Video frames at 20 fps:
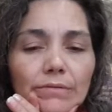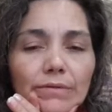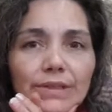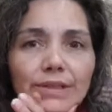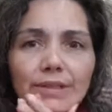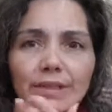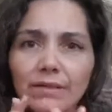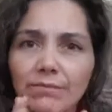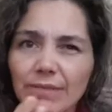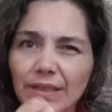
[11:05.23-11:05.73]

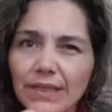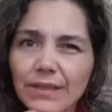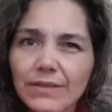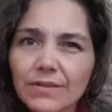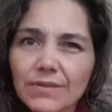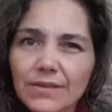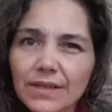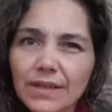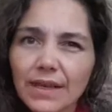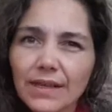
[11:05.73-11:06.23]
when you can make
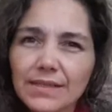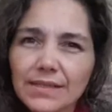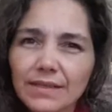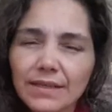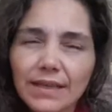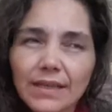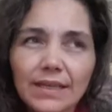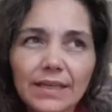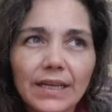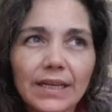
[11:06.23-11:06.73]
those kinds
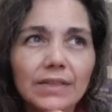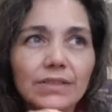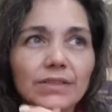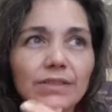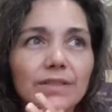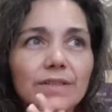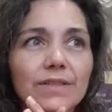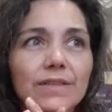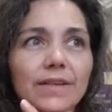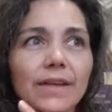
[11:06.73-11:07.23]
of
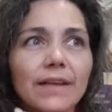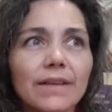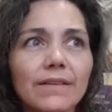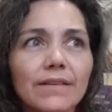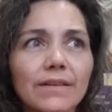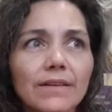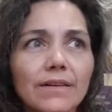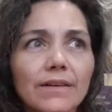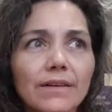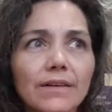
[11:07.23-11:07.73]
connections and
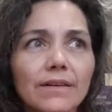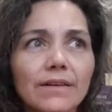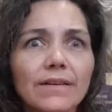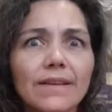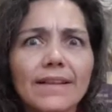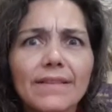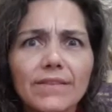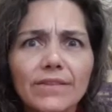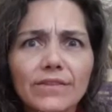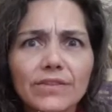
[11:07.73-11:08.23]
they're
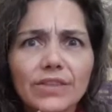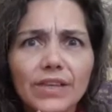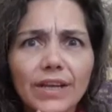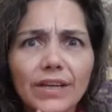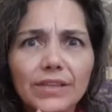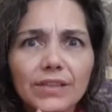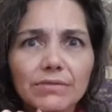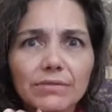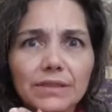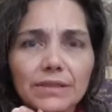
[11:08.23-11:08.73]
and they're
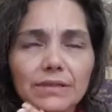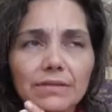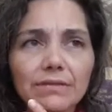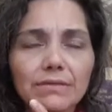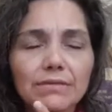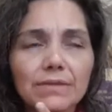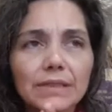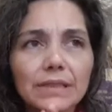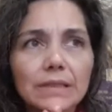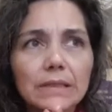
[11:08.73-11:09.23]
genuine,
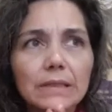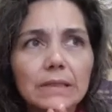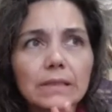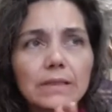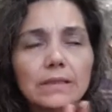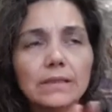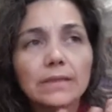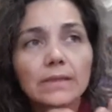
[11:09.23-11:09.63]
right?